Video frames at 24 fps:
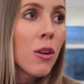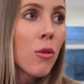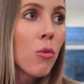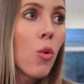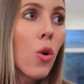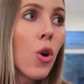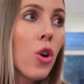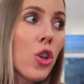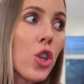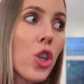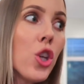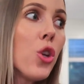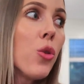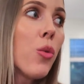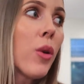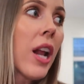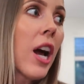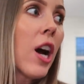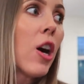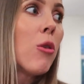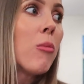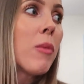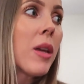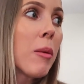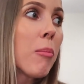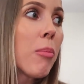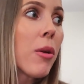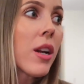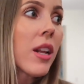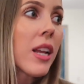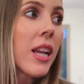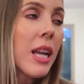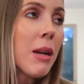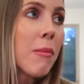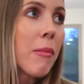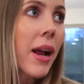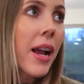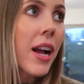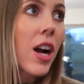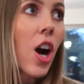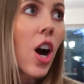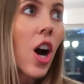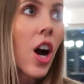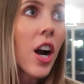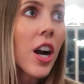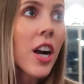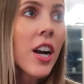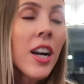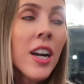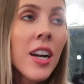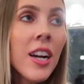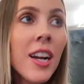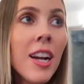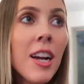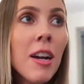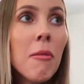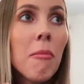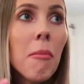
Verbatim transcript: well, you would help me put it in my car,